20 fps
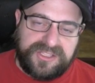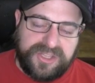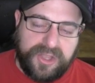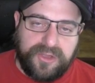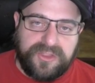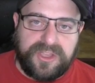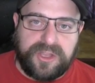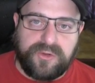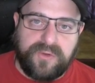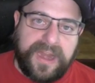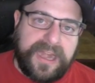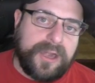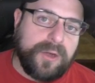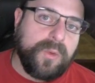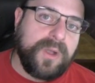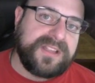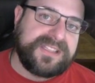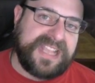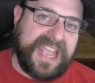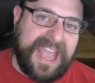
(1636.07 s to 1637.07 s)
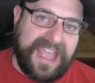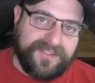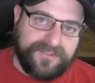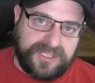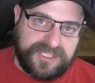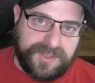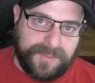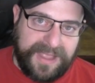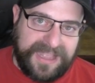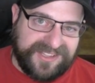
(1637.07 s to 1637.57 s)
So the greater ones
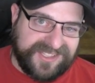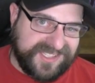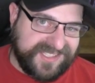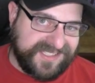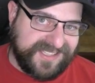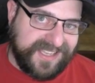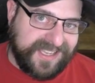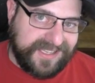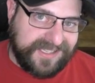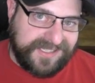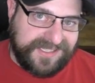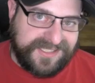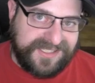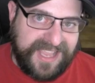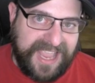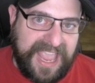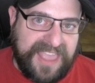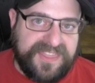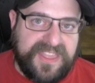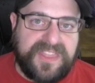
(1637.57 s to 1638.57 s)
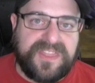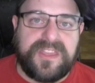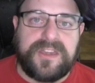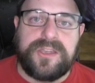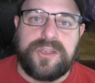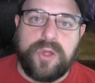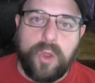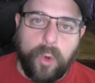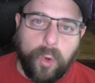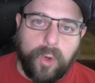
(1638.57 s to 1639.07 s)
average about 6, and
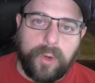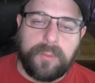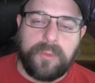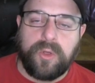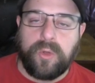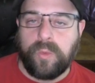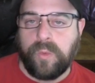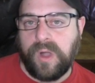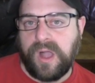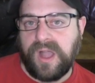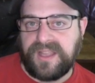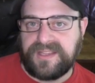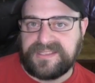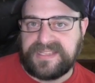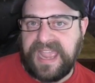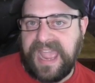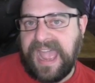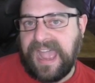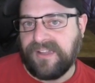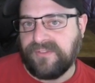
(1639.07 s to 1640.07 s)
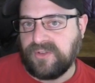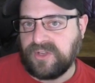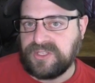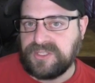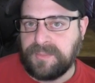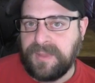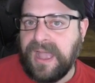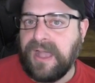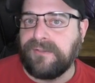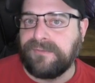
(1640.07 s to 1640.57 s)
then the normal ones
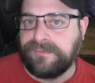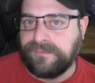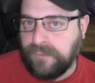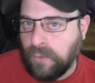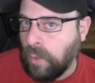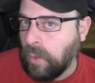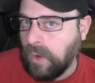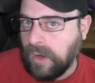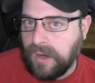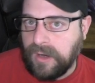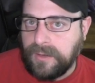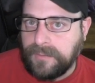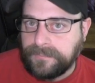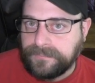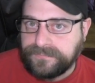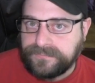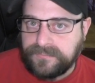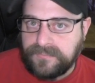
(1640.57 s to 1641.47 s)
average about 4.